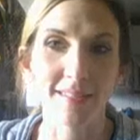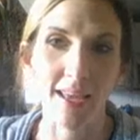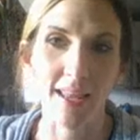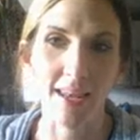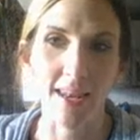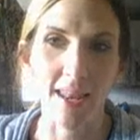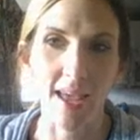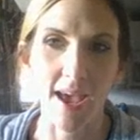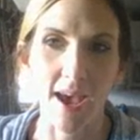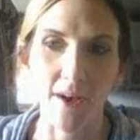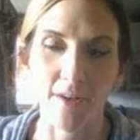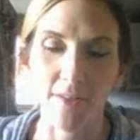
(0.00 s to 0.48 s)

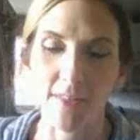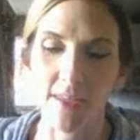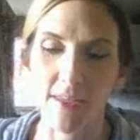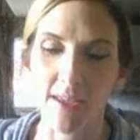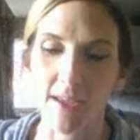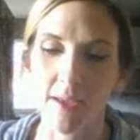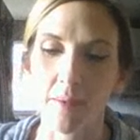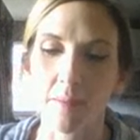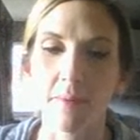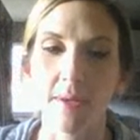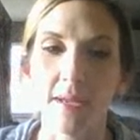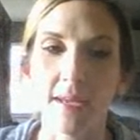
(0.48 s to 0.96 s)
and how they
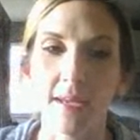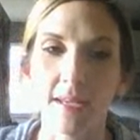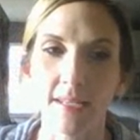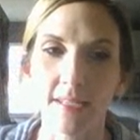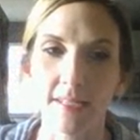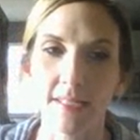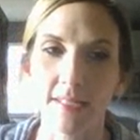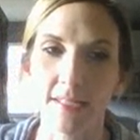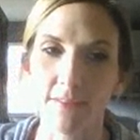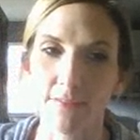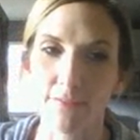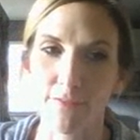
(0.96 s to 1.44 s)
can be
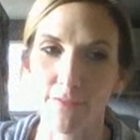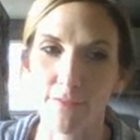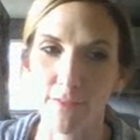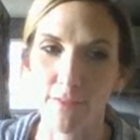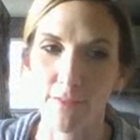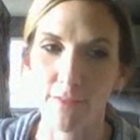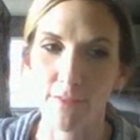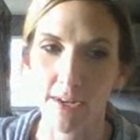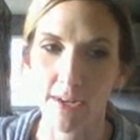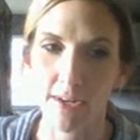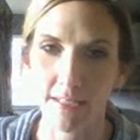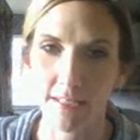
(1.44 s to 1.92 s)

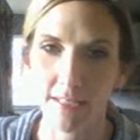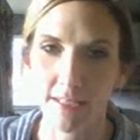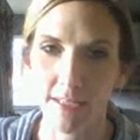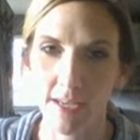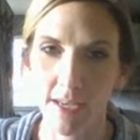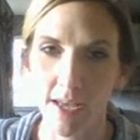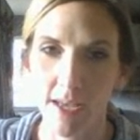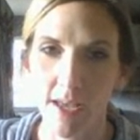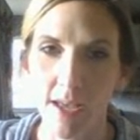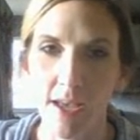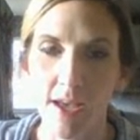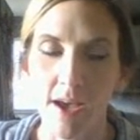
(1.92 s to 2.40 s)
different.
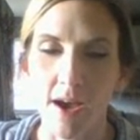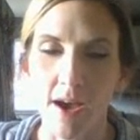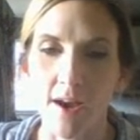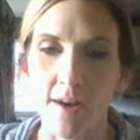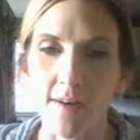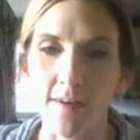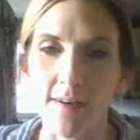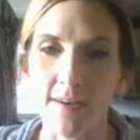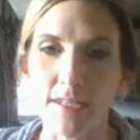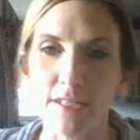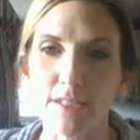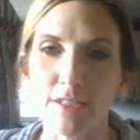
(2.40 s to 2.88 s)

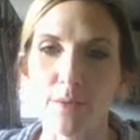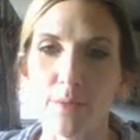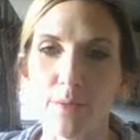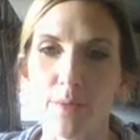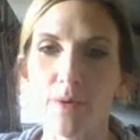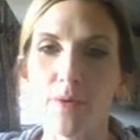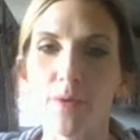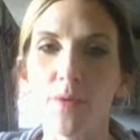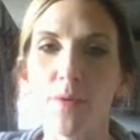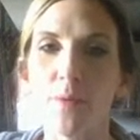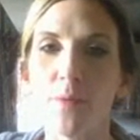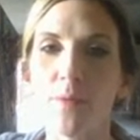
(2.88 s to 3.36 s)
All right, so
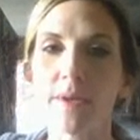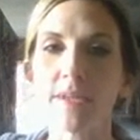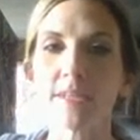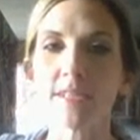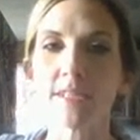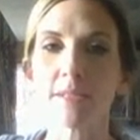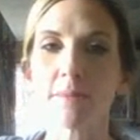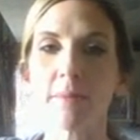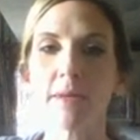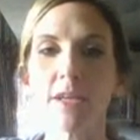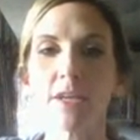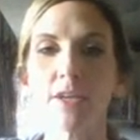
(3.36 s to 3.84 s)
we're going
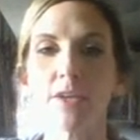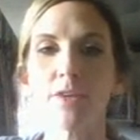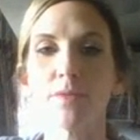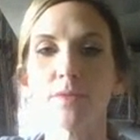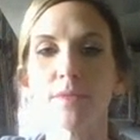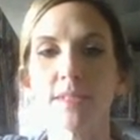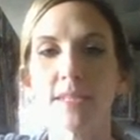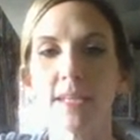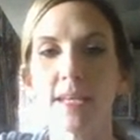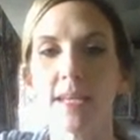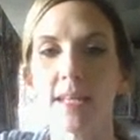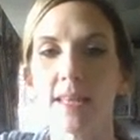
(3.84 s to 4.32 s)
to be
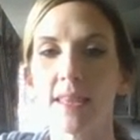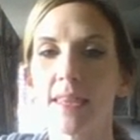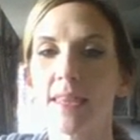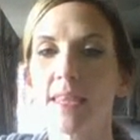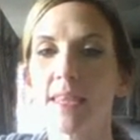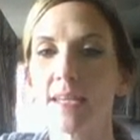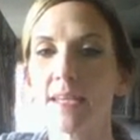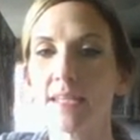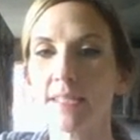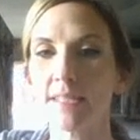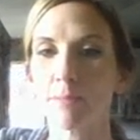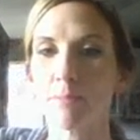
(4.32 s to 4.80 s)
using
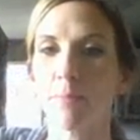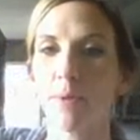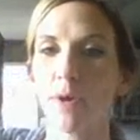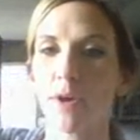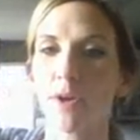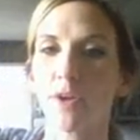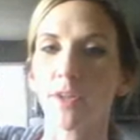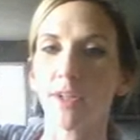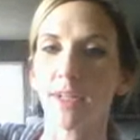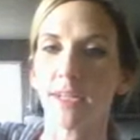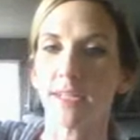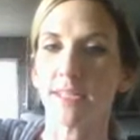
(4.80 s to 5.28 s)
this
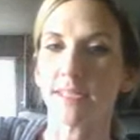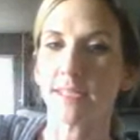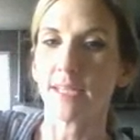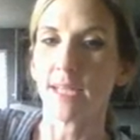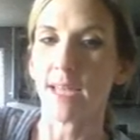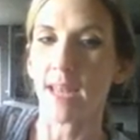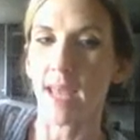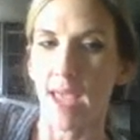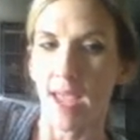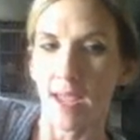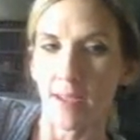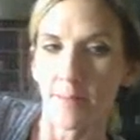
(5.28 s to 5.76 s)
booklet
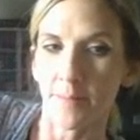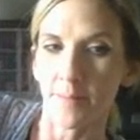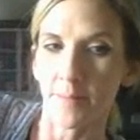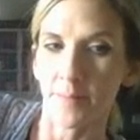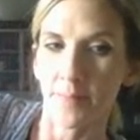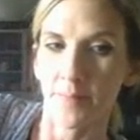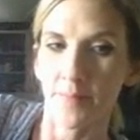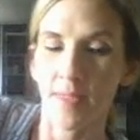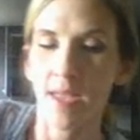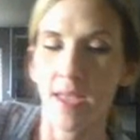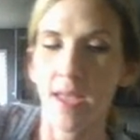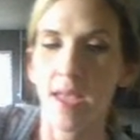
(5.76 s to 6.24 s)
today.
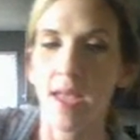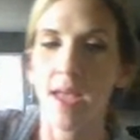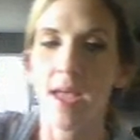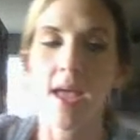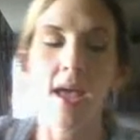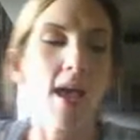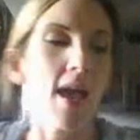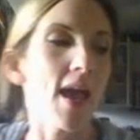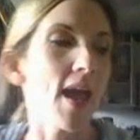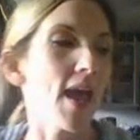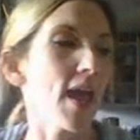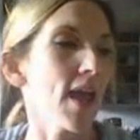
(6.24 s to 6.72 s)

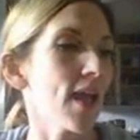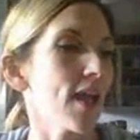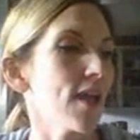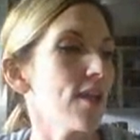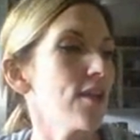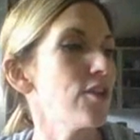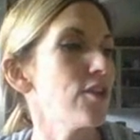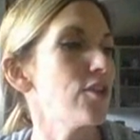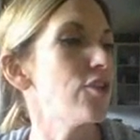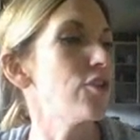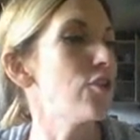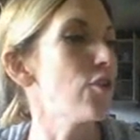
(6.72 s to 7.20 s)

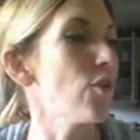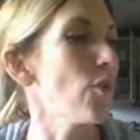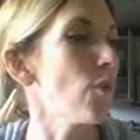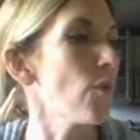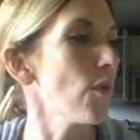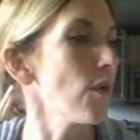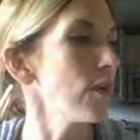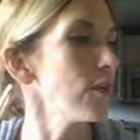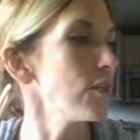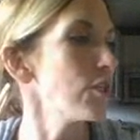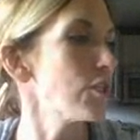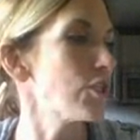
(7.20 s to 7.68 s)
And
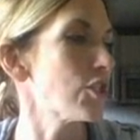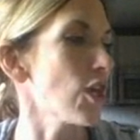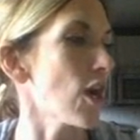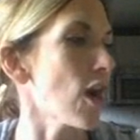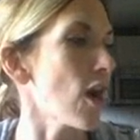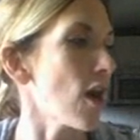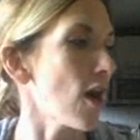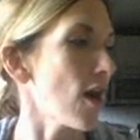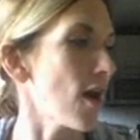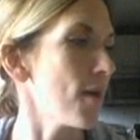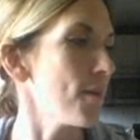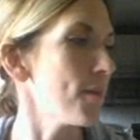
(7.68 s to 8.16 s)
your
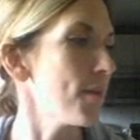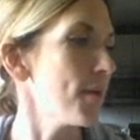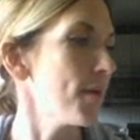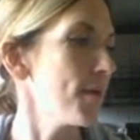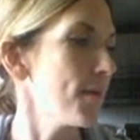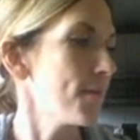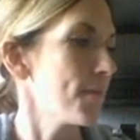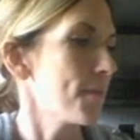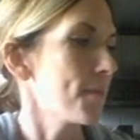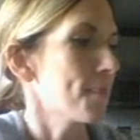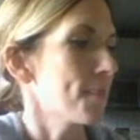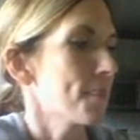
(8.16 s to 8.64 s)
job
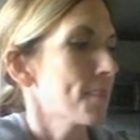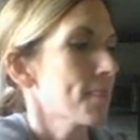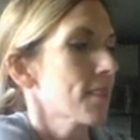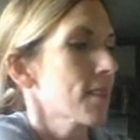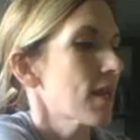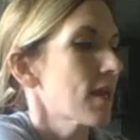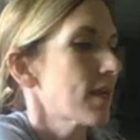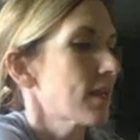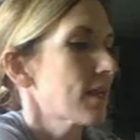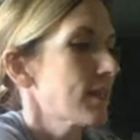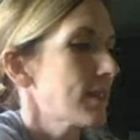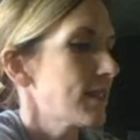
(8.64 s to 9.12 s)

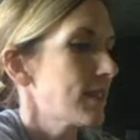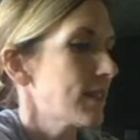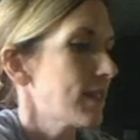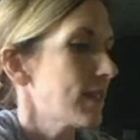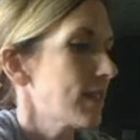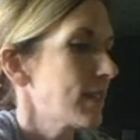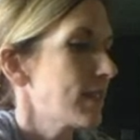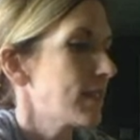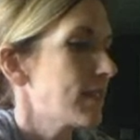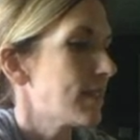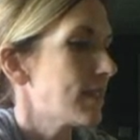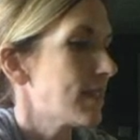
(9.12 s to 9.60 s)

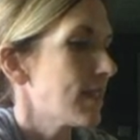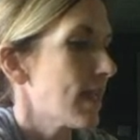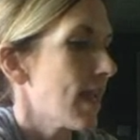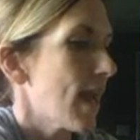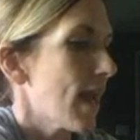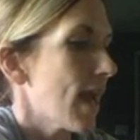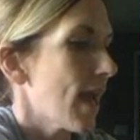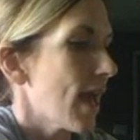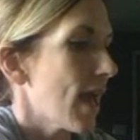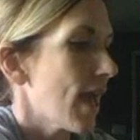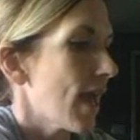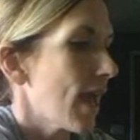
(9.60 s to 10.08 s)

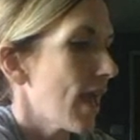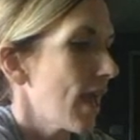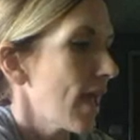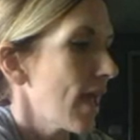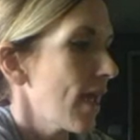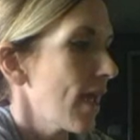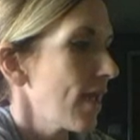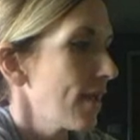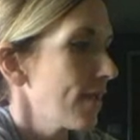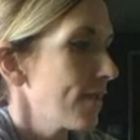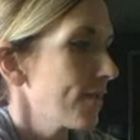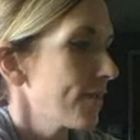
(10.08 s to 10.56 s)

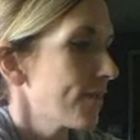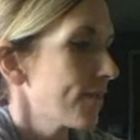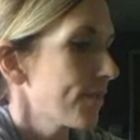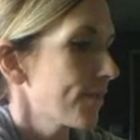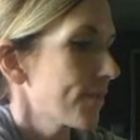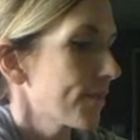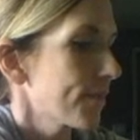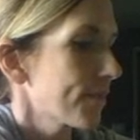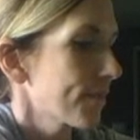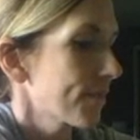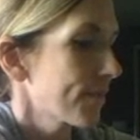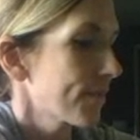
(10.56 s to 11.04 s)
today,
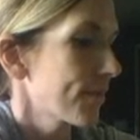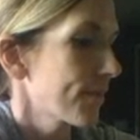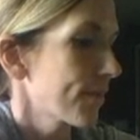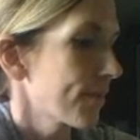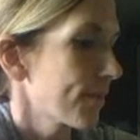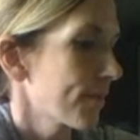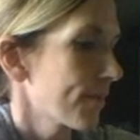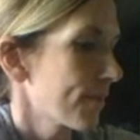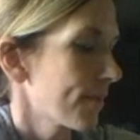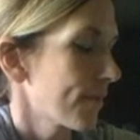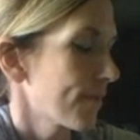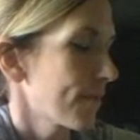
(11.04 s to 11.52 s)

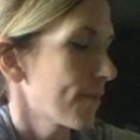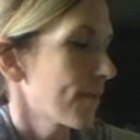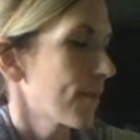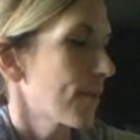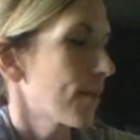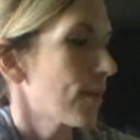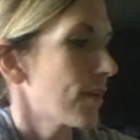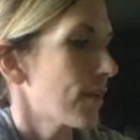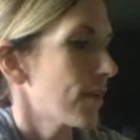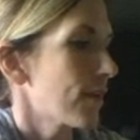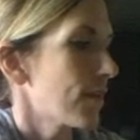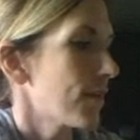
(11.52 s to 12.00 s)

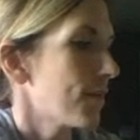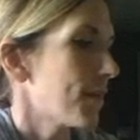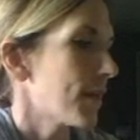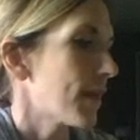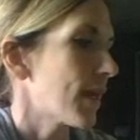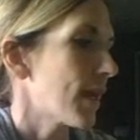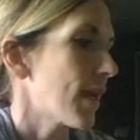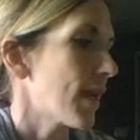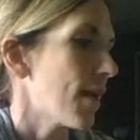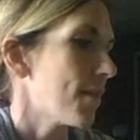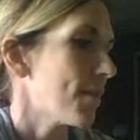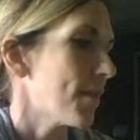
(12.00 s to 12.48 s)
let me
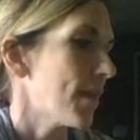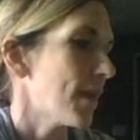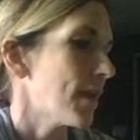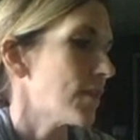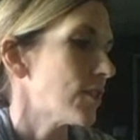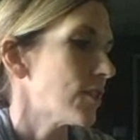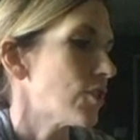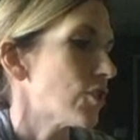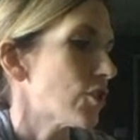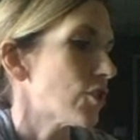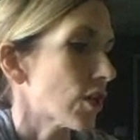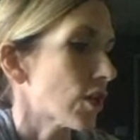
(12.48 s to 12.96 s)
get out my
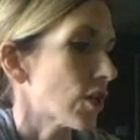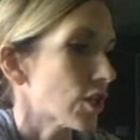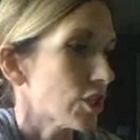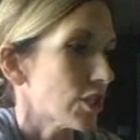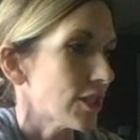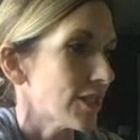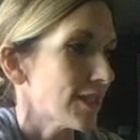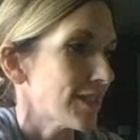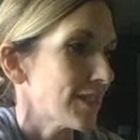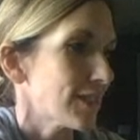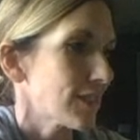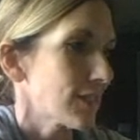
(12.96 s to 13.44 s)

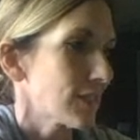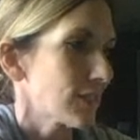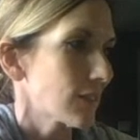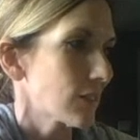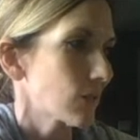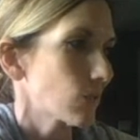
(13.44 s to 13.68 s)
instructions.